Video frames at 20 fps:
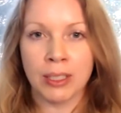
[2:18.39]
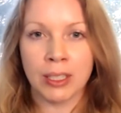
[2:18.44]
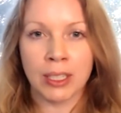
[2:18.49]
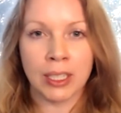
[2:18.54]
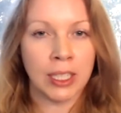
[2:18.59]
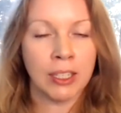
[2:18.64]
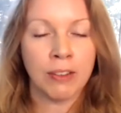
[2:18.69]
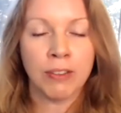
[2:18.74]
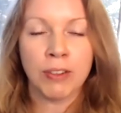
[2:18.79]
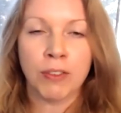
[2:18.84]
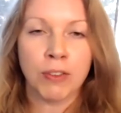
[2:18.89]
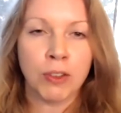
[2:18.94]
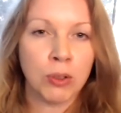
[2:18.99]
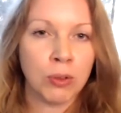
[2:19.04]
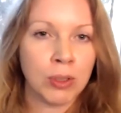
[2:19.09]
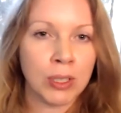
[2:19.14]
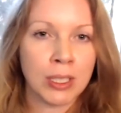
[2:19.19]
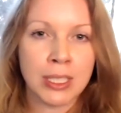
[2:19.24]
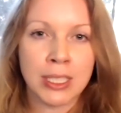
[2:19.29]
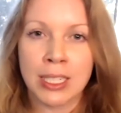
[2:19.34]
And even if
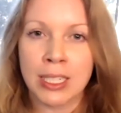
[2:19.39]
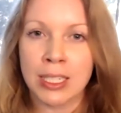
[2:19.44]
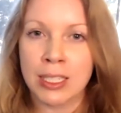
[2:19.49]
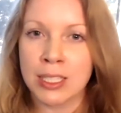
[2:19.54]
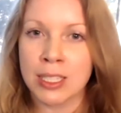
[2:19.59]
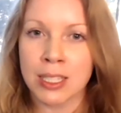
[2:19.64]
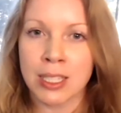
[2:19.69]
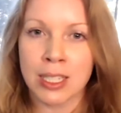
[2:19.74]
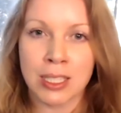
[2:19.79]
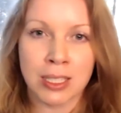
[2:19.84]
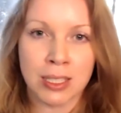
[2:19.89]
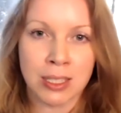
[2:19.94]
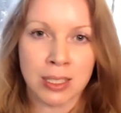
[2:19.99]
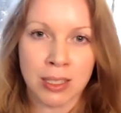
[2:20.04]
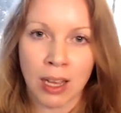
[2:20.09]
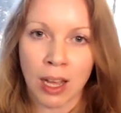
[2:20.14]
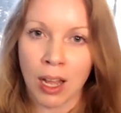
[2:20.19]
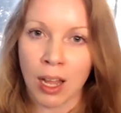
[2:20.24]
you're listening to this